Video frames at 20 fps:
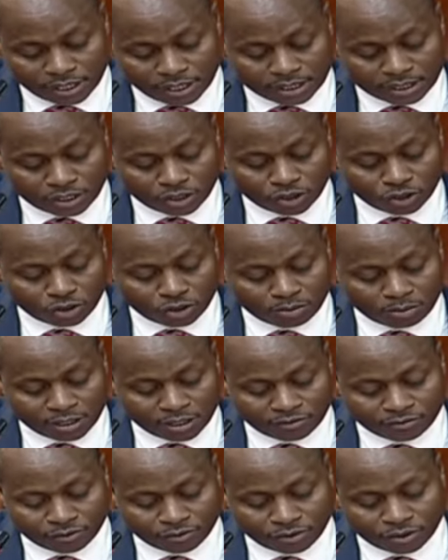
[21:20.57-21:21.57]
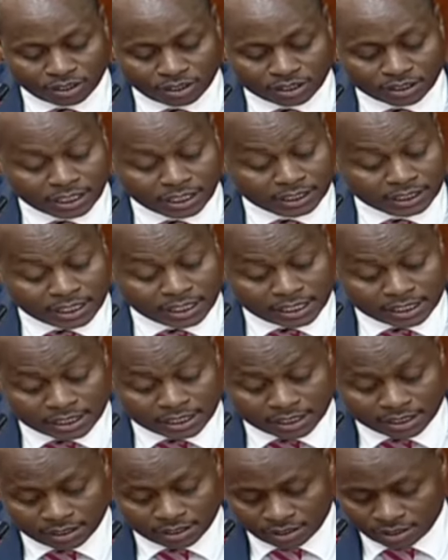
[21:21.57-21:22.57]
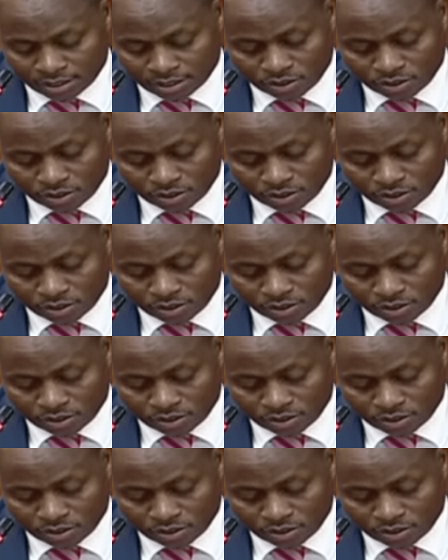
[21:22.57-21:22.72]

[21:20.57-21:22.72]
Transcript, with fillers: There is a document for His Excellency